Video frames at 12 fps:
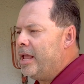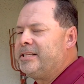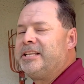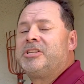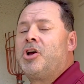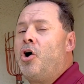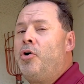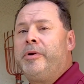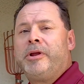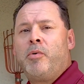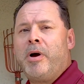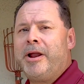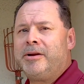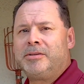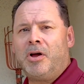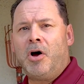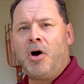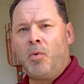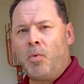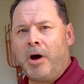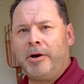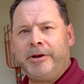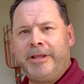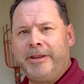It's just code requires all
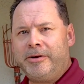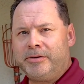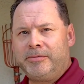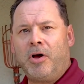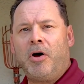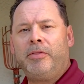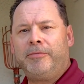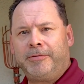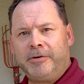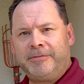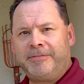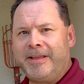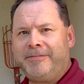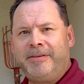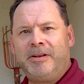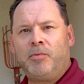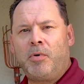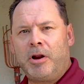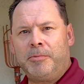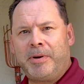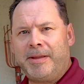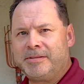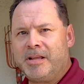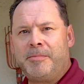water heaters, all the first 5 feet of water
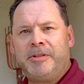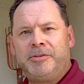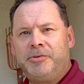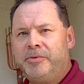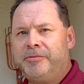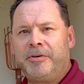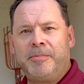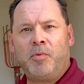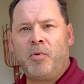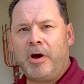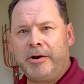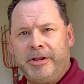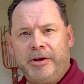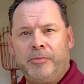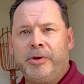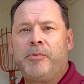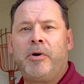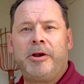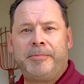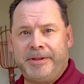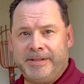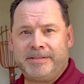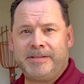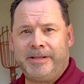pipes coming to and from the water heater required to be
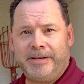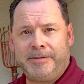insulated.